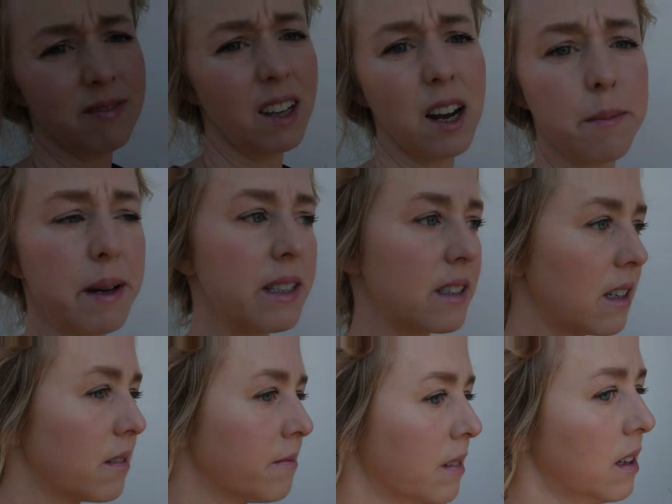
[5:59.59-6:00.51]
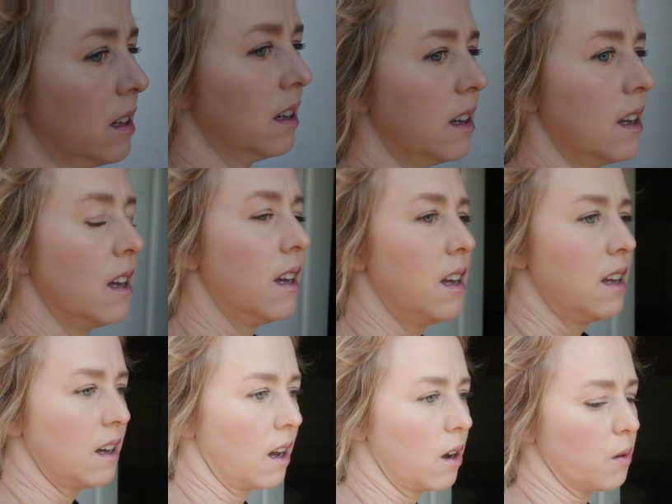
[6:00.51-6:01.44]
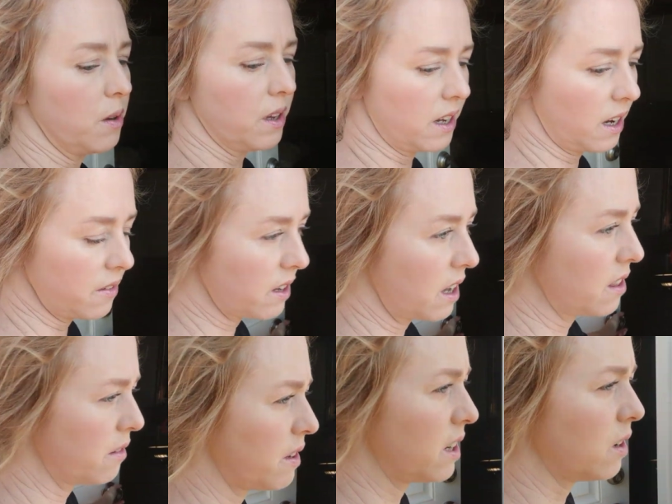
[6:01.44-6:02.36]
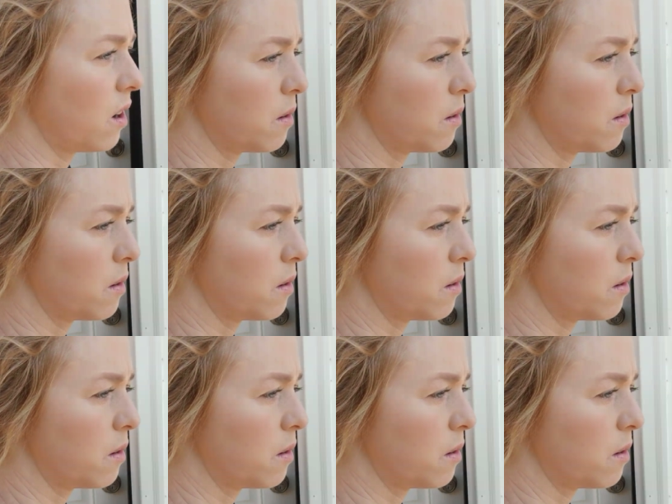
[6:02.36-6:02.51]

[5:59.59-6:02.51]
they are messy. Oh, and I've got the video